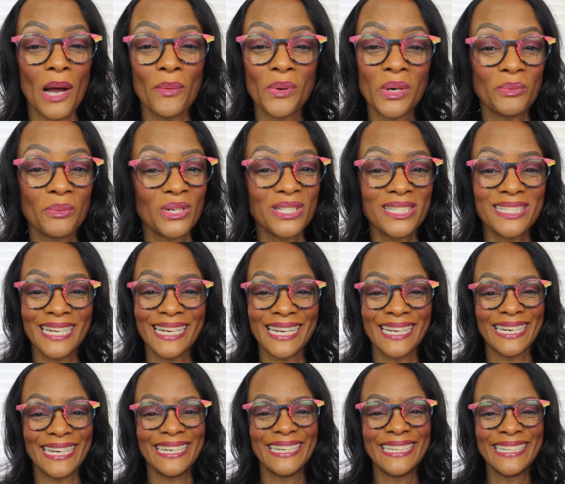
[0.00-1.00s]
I would
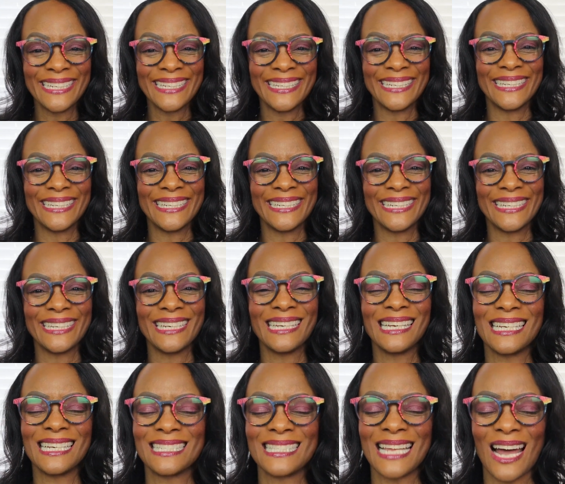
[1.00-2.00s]
appreciate it.
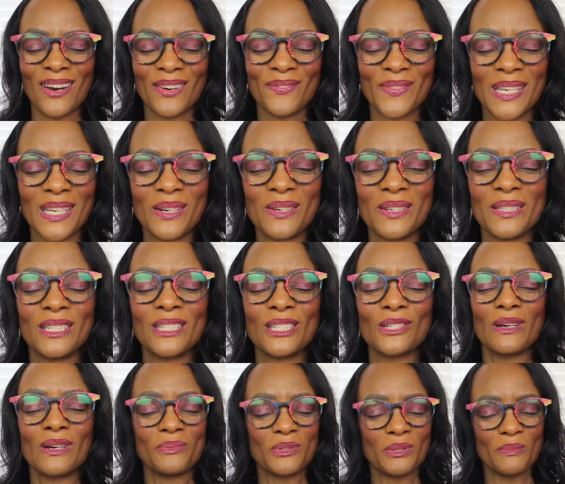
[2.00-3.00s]
It's down below in the
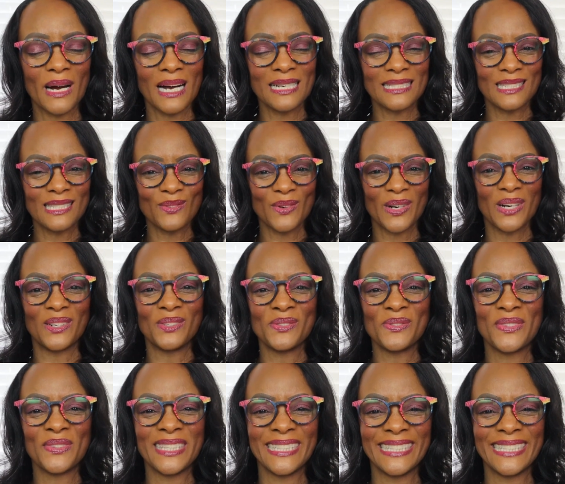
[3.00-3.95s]
description box as well.